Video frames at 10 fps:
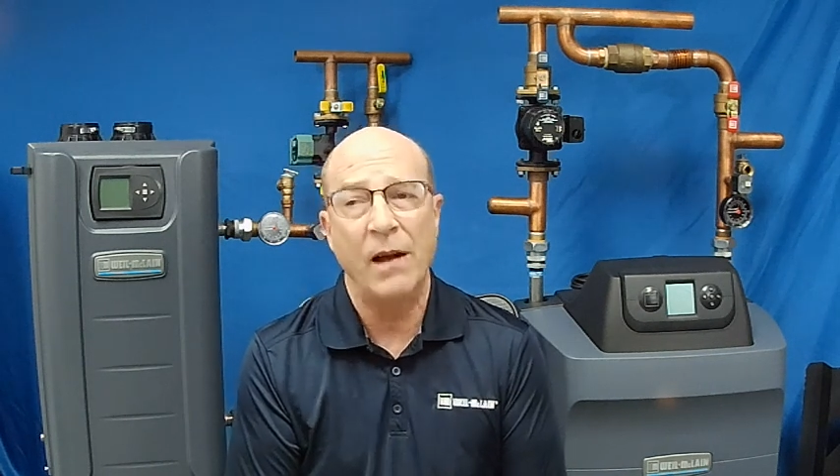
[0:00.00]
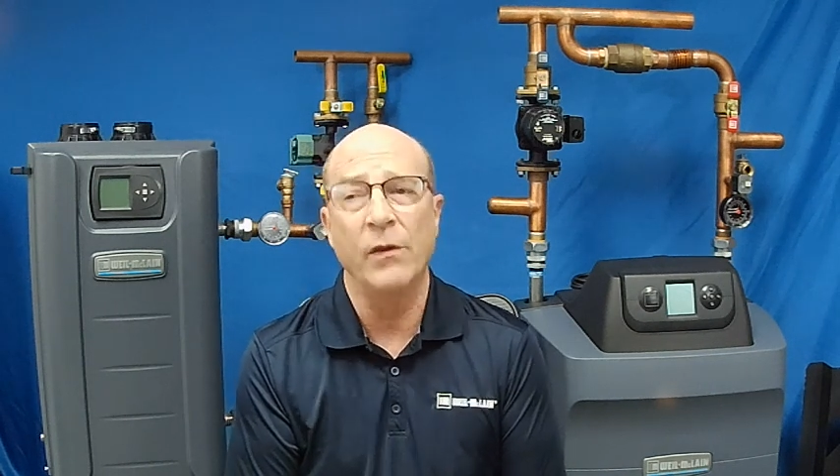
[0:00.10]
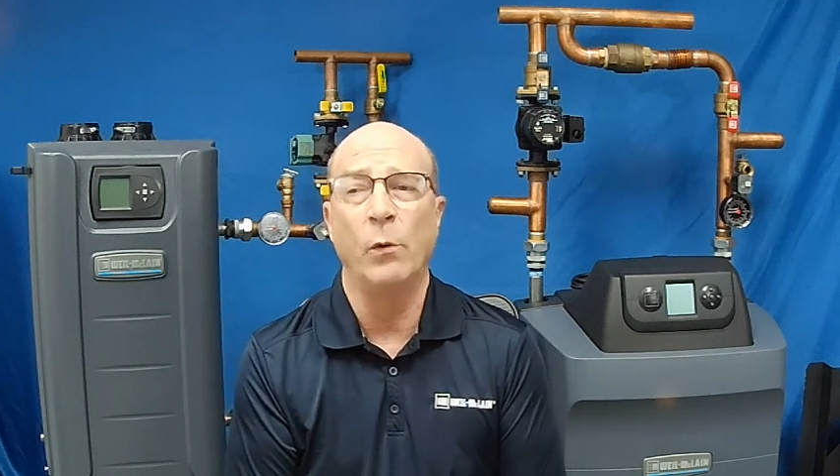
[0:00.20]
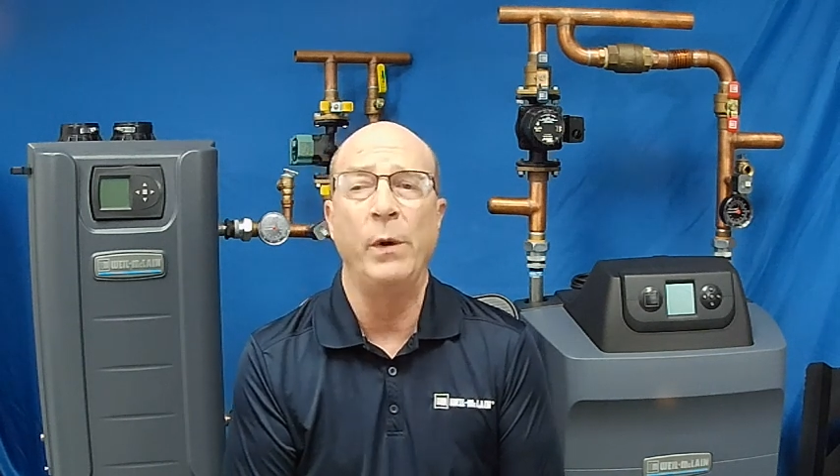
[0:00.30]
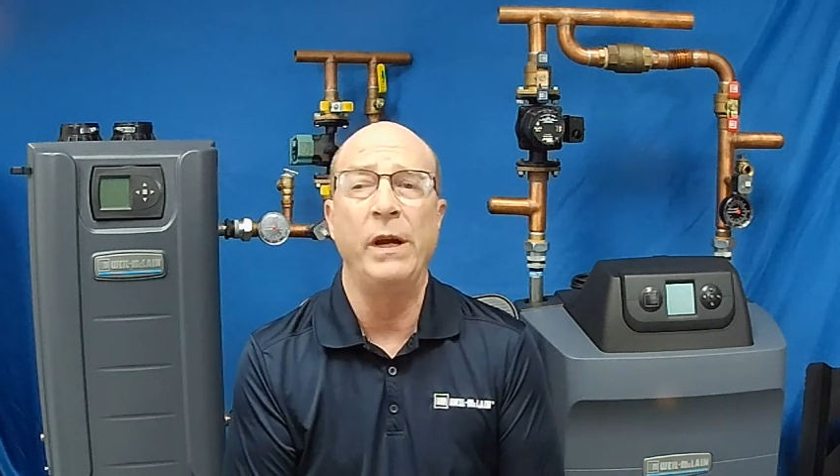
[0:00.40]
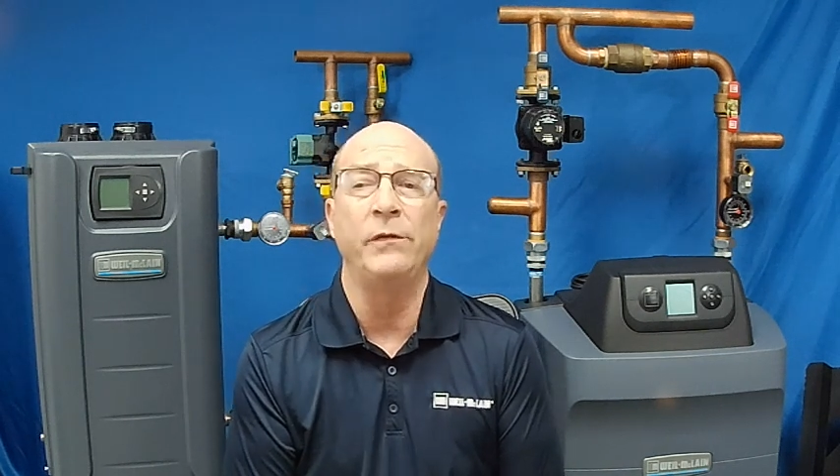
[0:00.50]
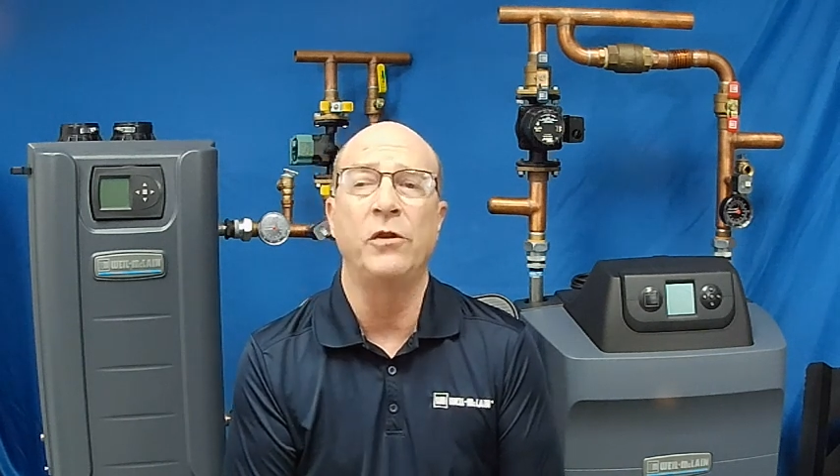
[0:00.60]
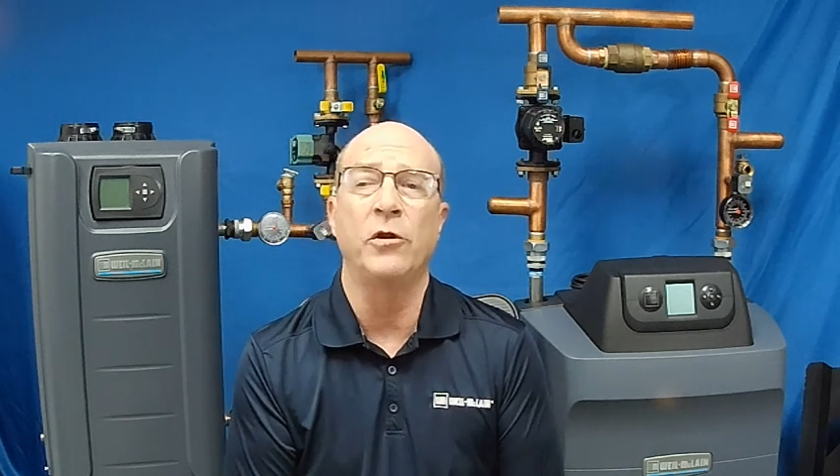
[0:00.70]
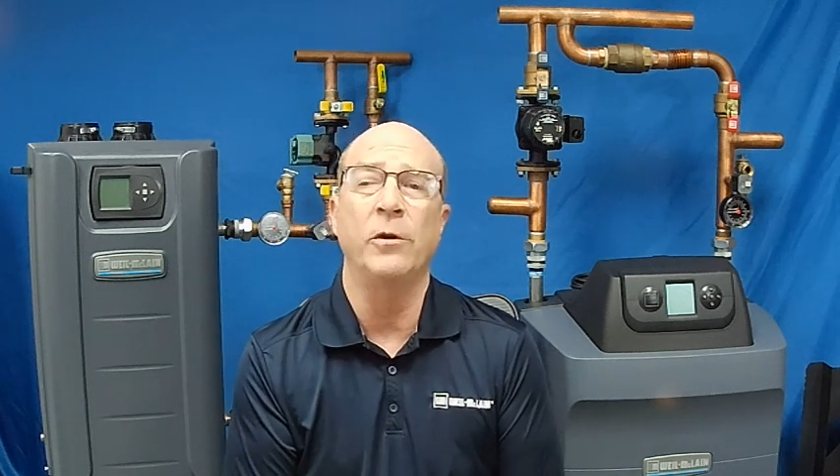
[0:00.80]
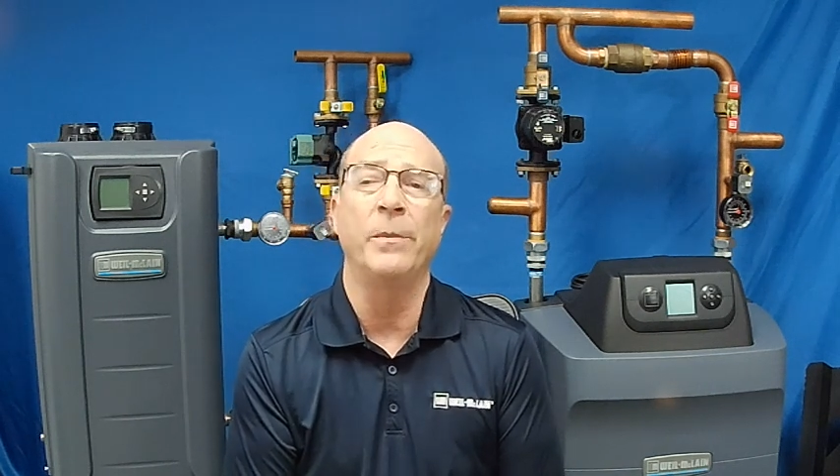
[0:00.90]
that we have
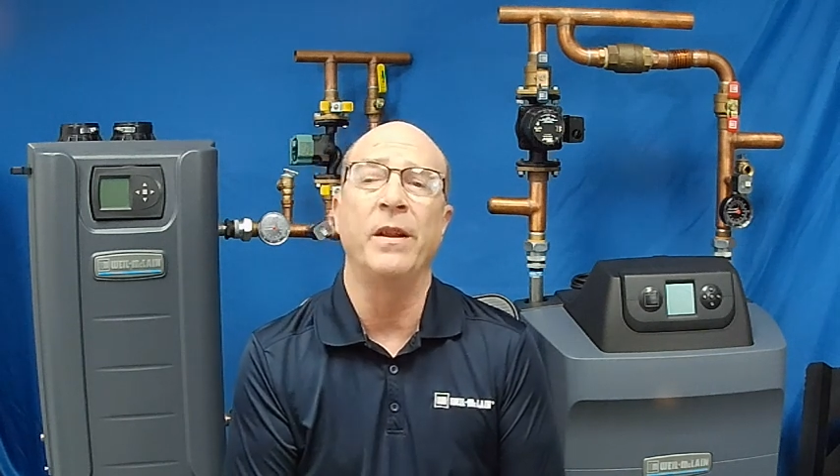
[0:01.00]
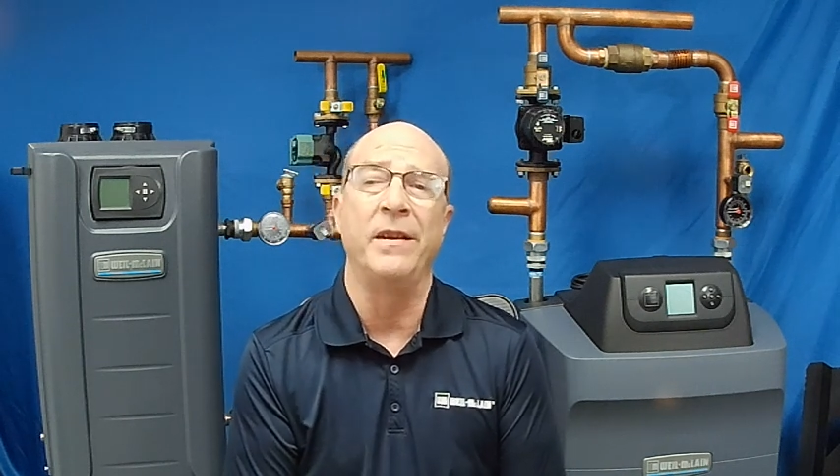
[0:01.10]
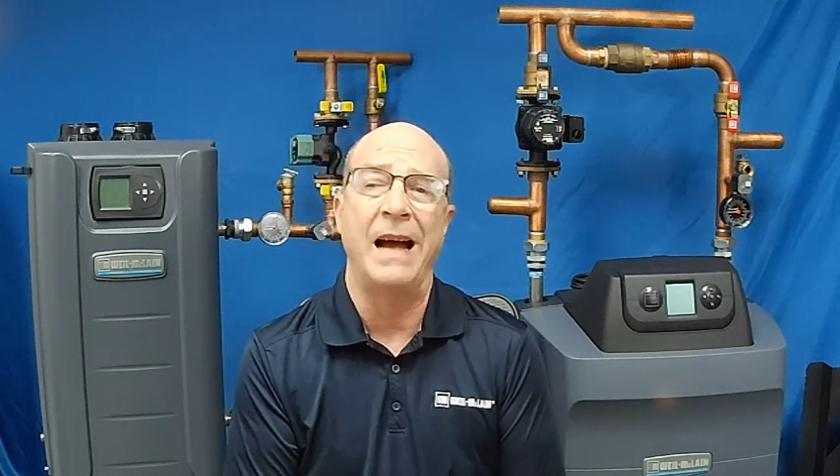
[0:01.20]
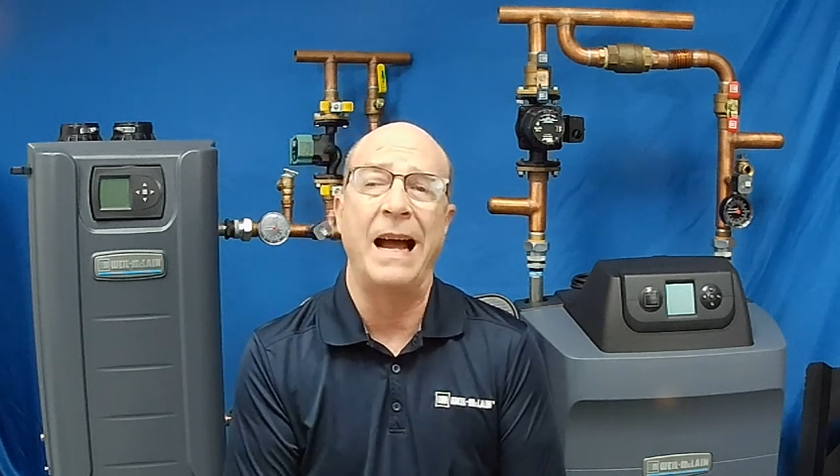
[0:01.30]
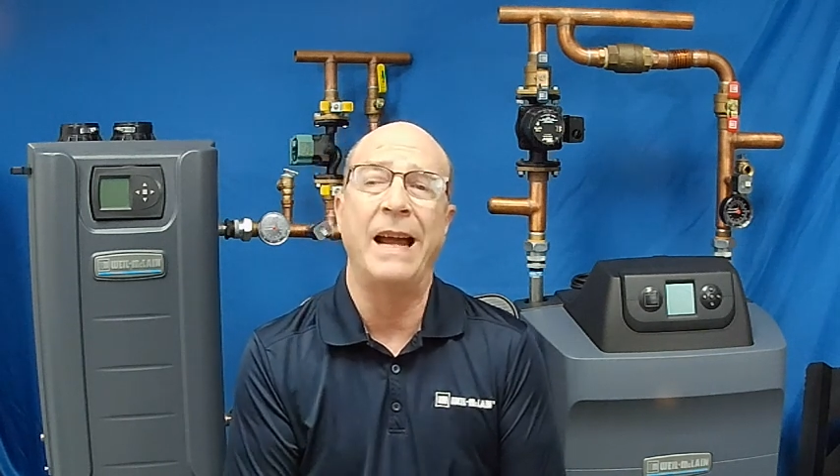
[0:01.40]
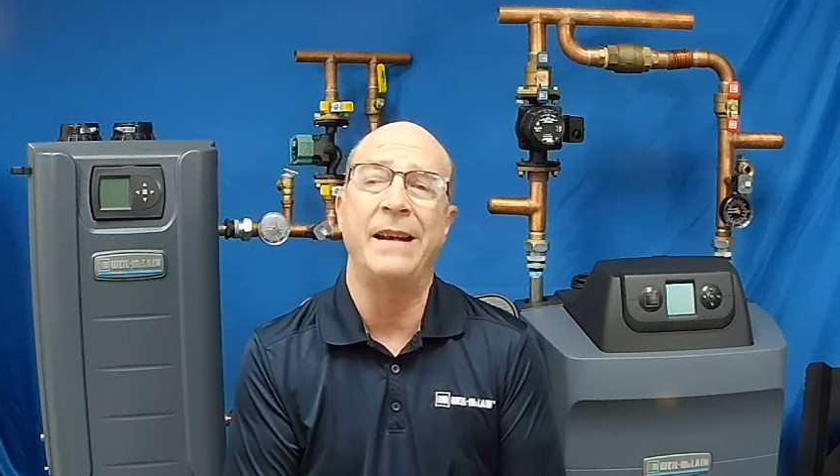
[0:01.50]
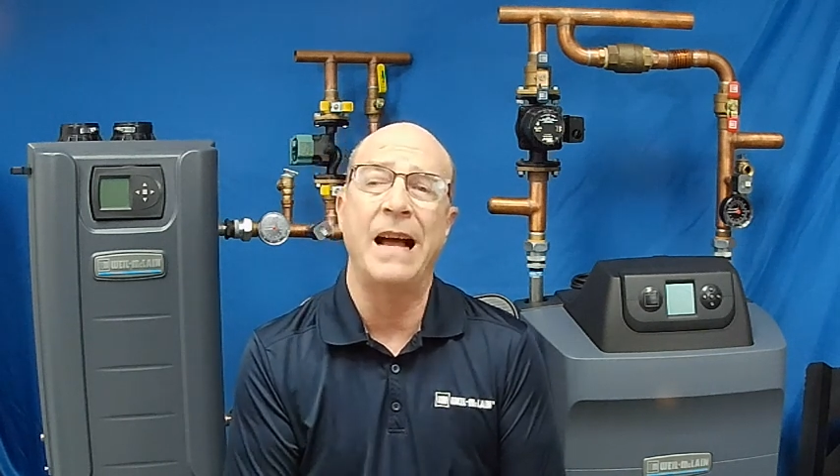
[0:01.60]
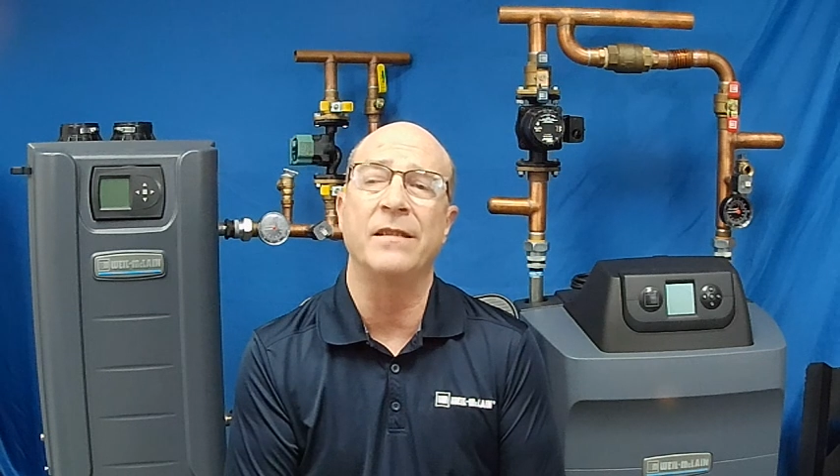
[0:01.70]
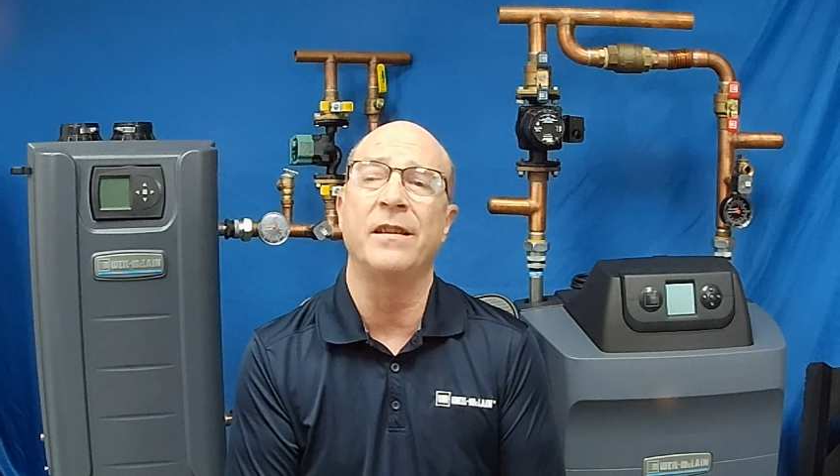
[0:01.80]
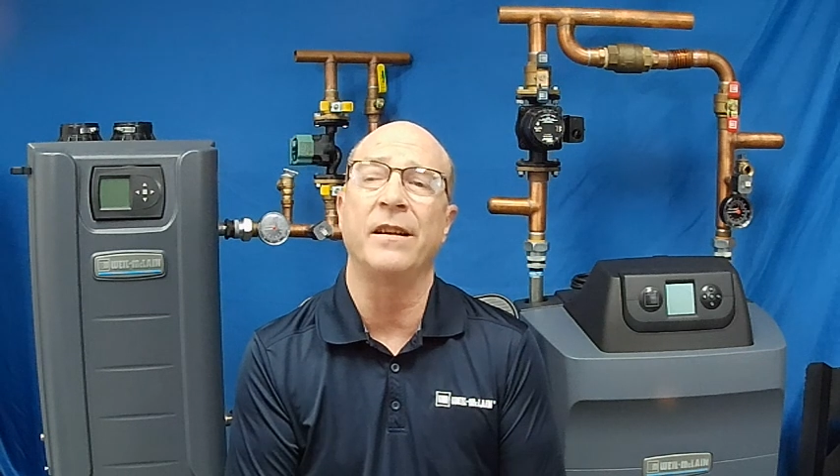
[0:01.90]
determined the
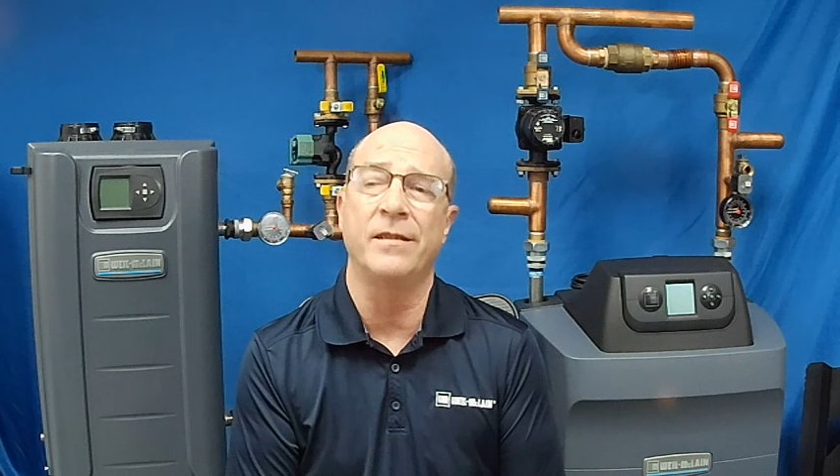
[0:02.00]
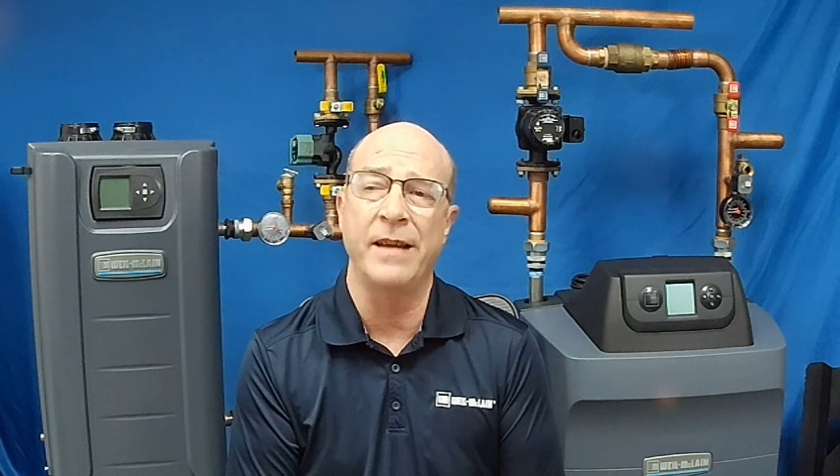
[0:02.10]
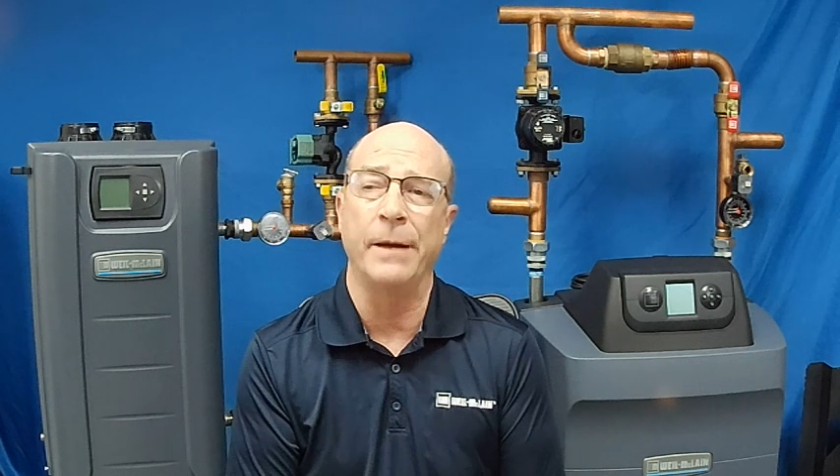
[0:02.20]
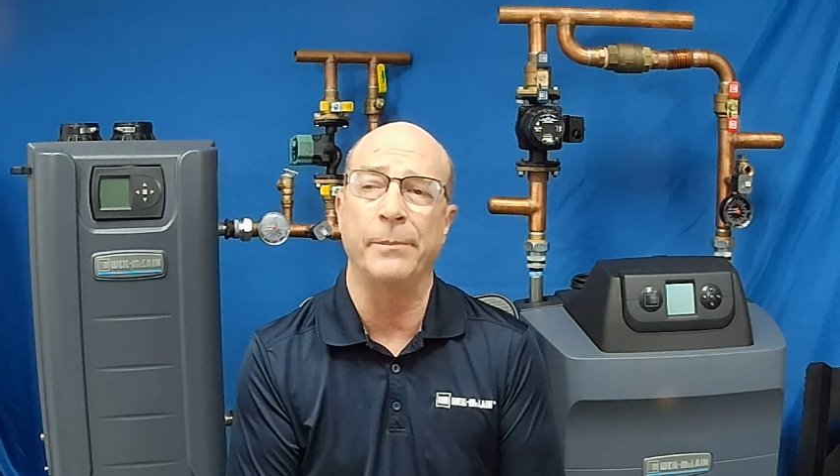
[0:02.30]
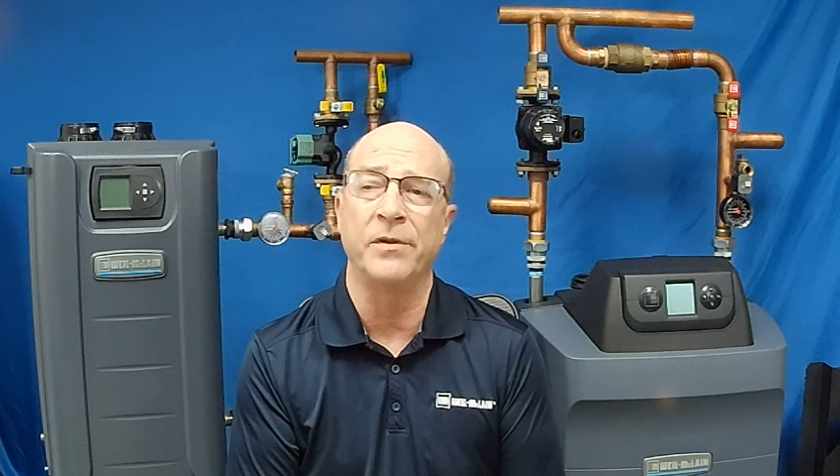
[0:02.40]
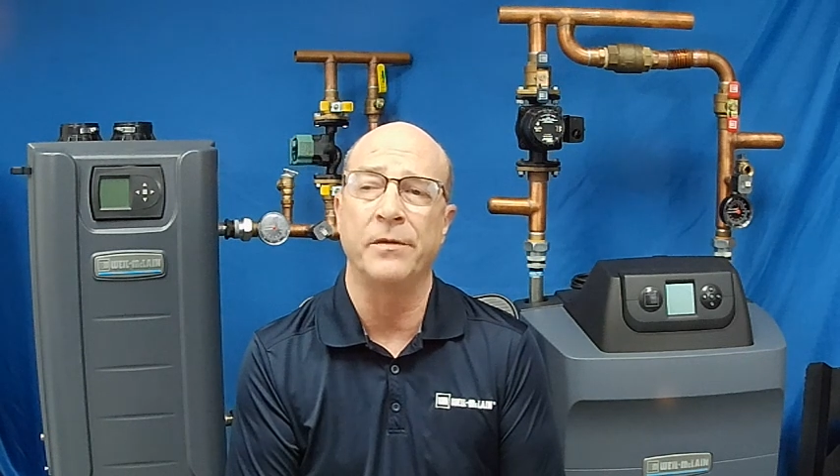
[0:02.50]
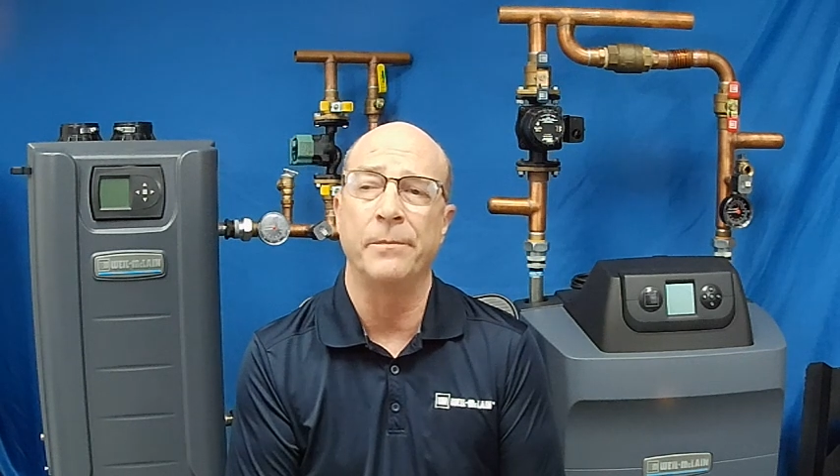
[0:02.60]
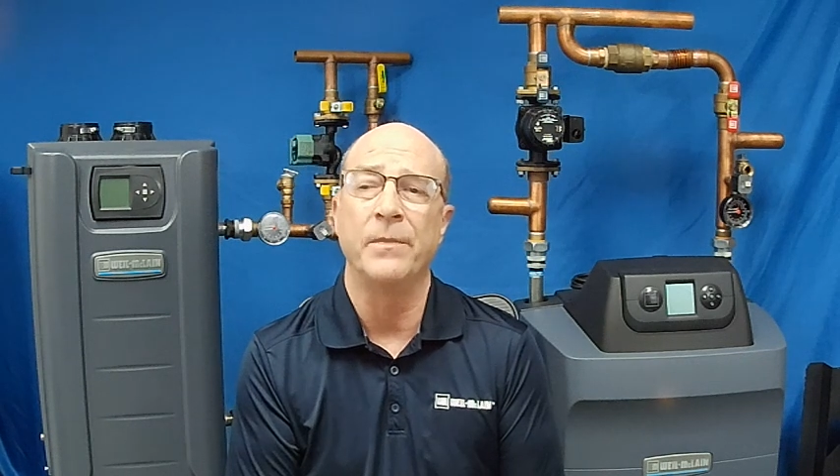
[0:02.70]
diagnostic steps,